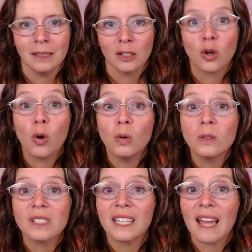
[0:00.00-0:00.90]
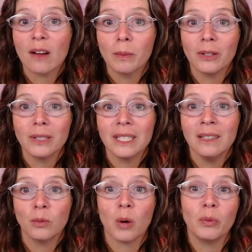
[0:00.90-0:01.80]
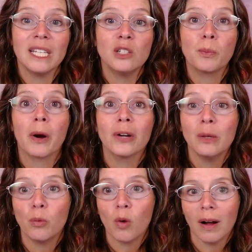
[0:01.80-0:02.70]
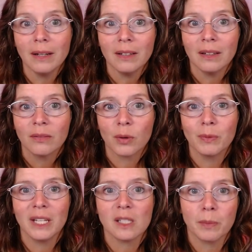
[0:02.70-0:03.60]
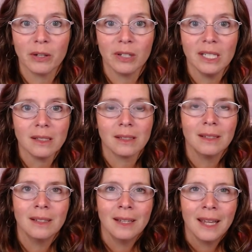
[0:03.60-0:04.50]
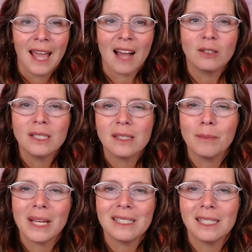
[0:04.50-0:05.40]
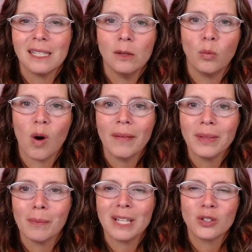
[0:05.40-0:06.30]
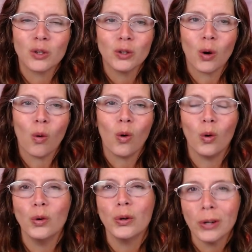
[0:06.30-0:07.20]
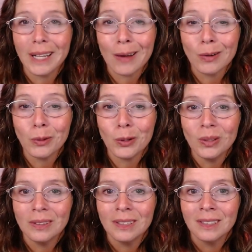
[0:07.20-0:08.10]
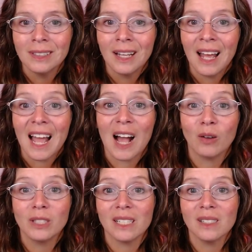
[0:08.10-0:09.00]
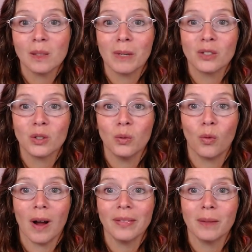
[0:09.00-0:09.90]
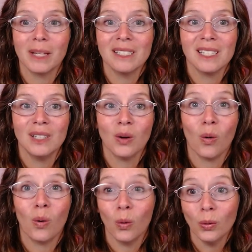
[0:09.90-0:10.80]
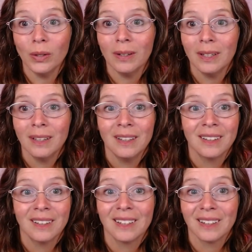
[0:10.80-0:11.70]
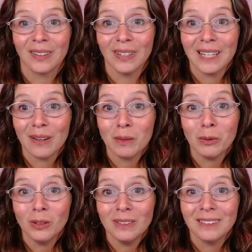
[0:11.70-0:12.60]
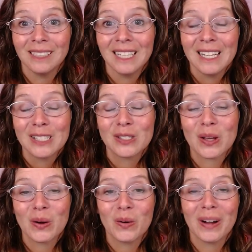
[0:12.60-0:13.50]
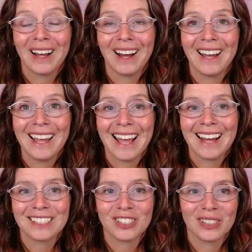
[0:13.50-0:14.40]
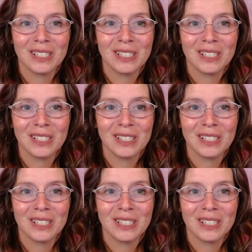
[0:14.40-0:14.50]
Goals and accountability. What would each party want from the experience? How does the mentee want the mentor to hold her accountable? How does the mentor want the mentee to hold her accountable? So I actually